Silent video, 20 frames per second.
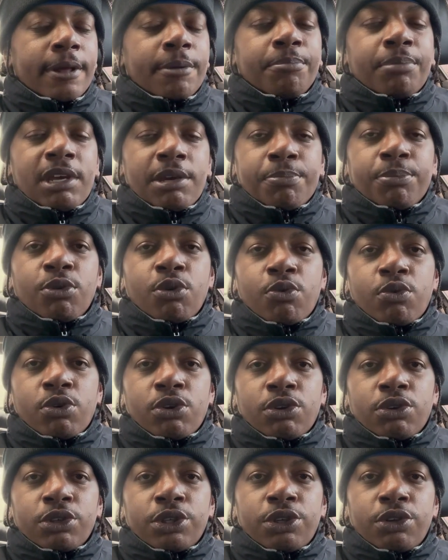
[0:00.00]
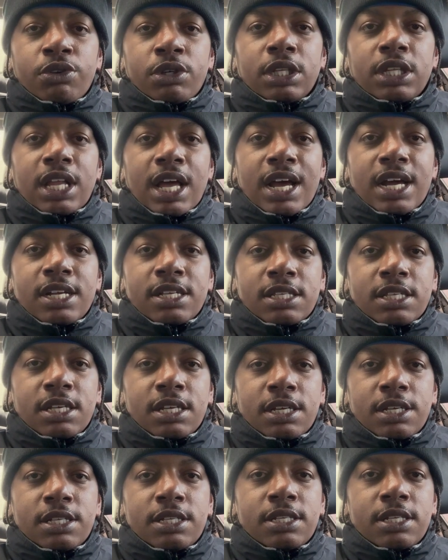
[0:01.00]
people will utilize
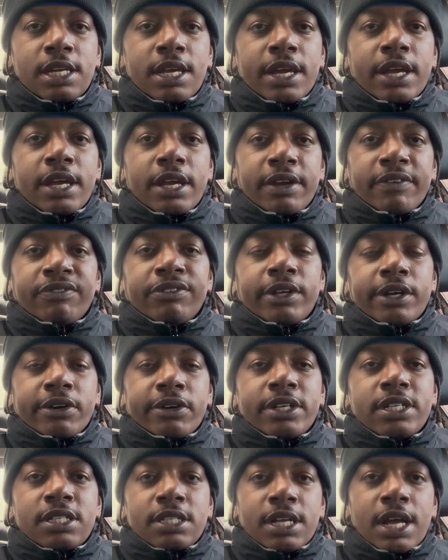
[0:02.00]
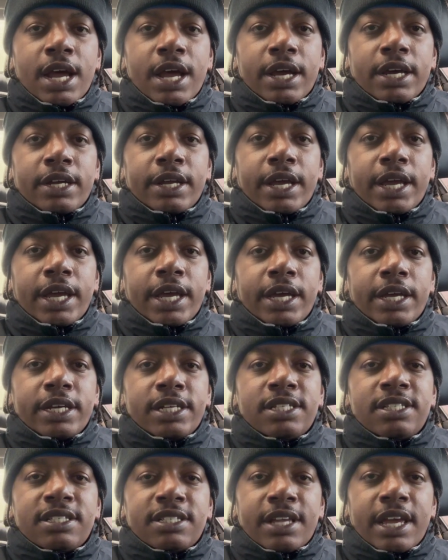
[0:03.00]
this if there is not a
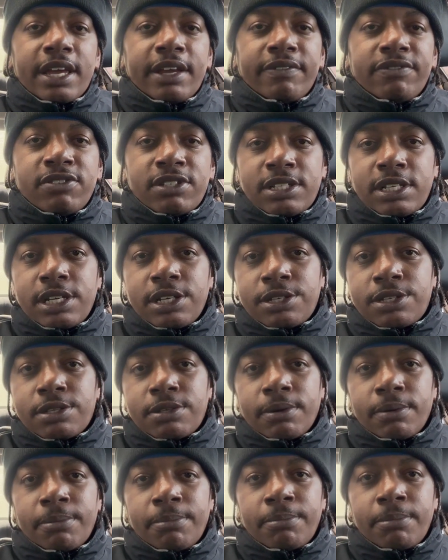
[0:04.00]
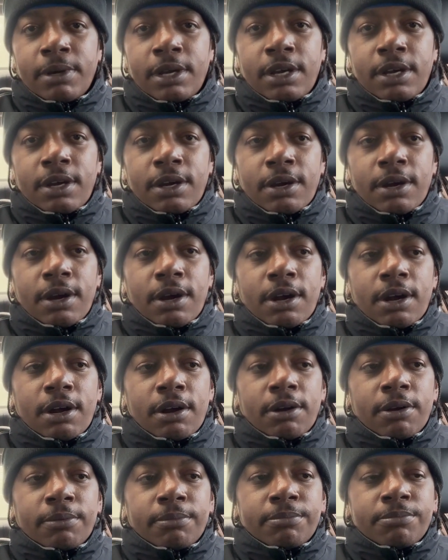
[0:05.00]
safe system
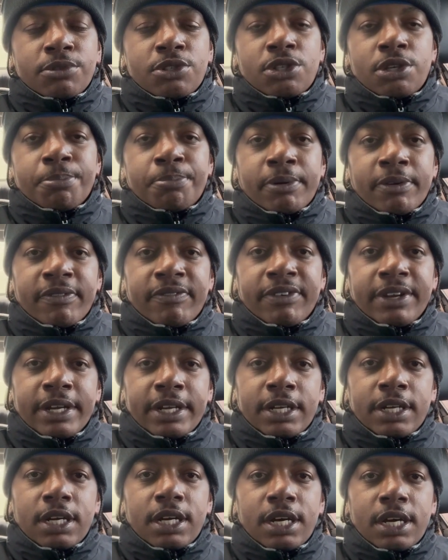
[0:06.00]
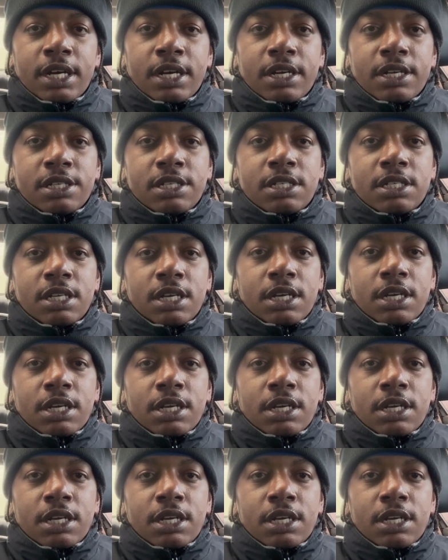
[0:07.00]
to prevent us